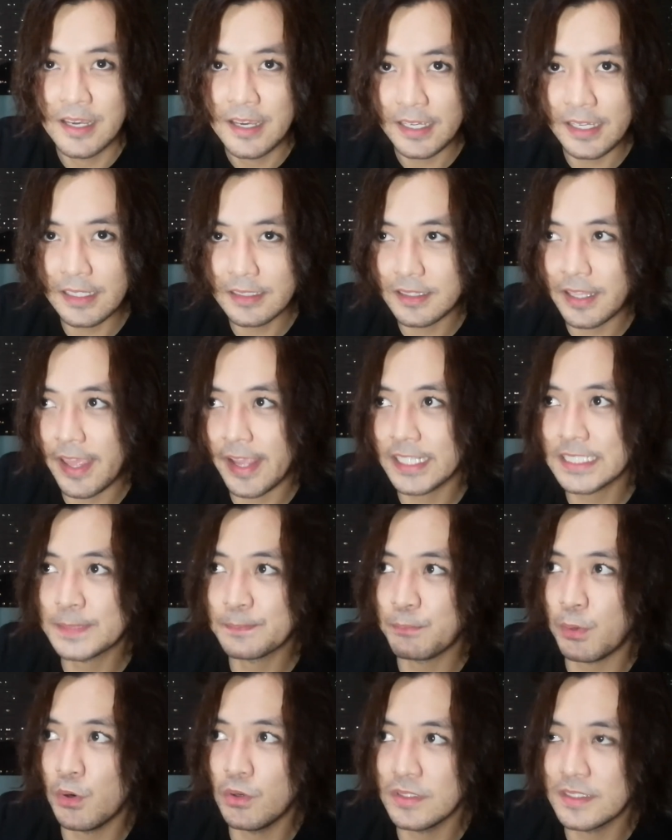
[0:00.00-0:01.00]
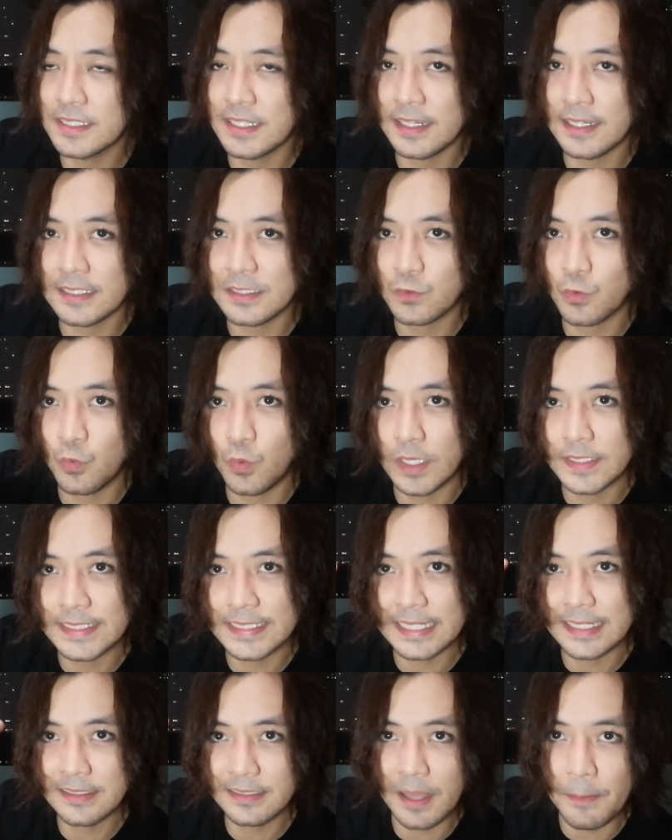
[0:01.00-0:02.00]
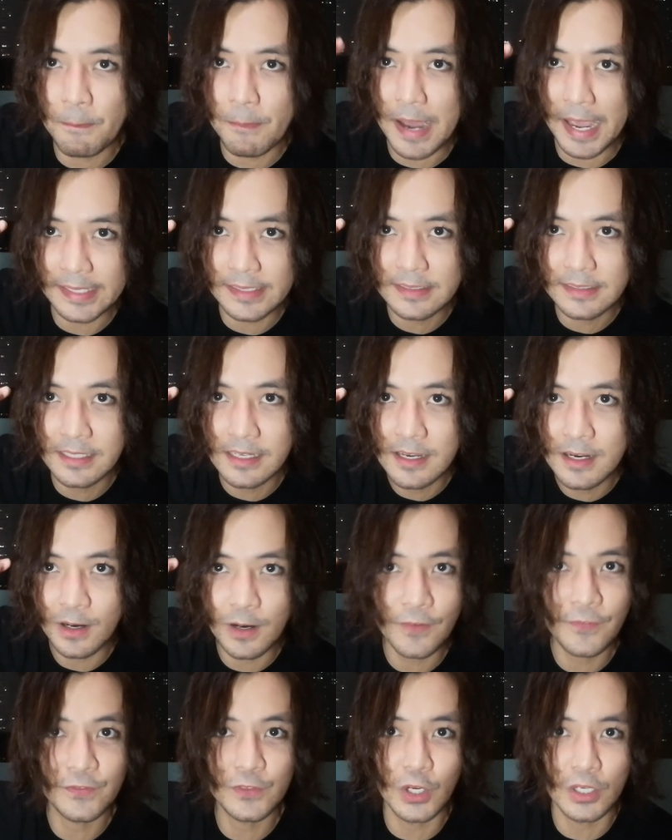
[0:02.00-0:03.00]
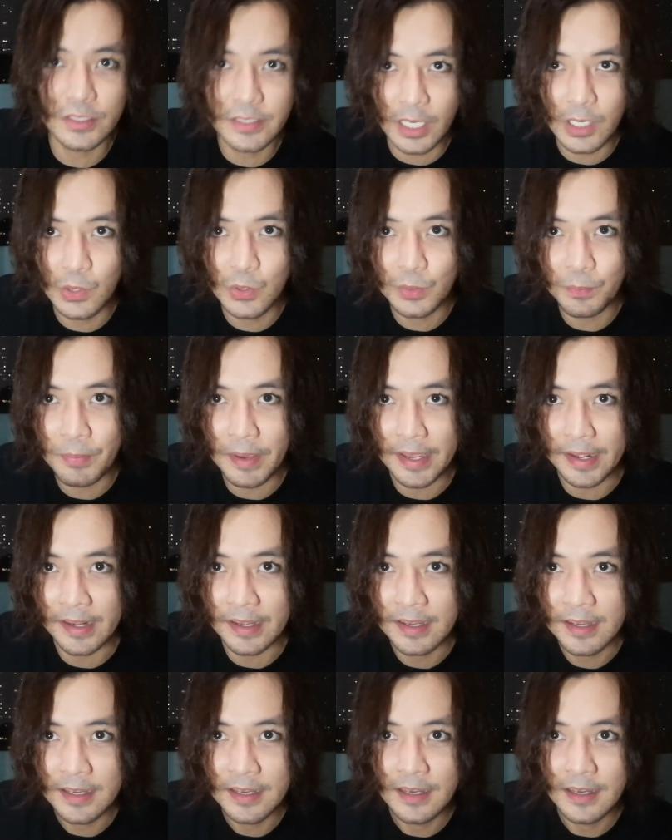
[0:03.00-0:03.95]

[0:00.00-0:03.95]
It exposes what's in the mind of Doña Lupeng.